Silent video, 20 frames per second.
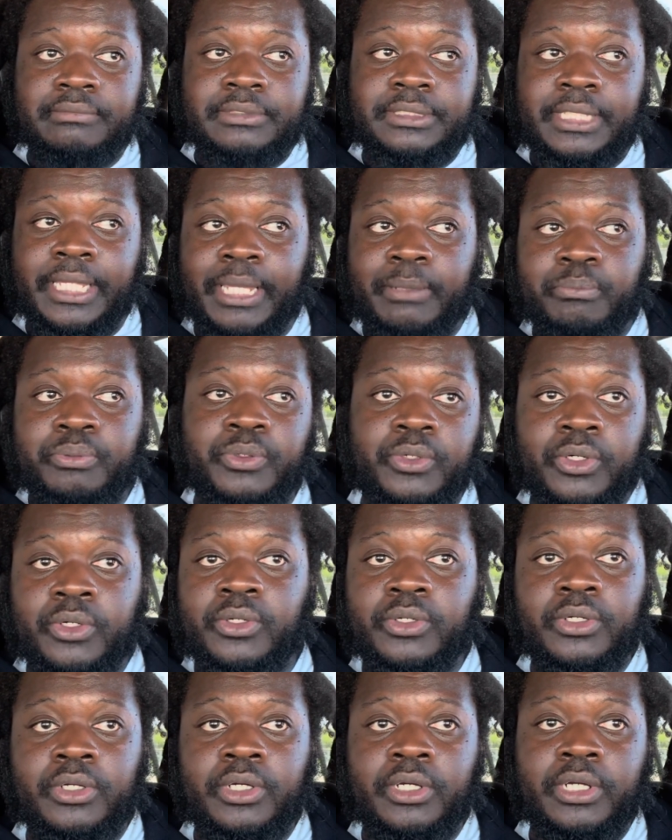
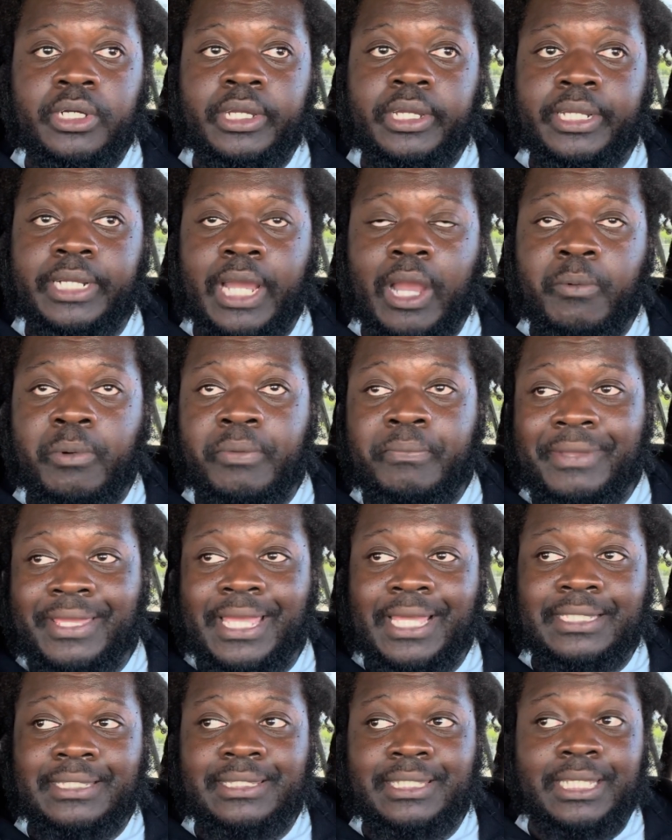temper, and I would be
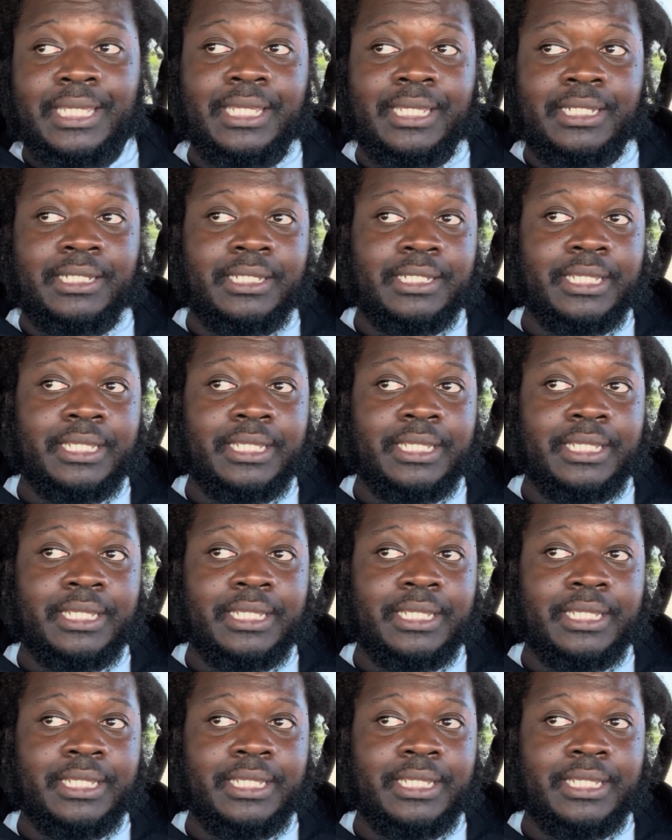at 10.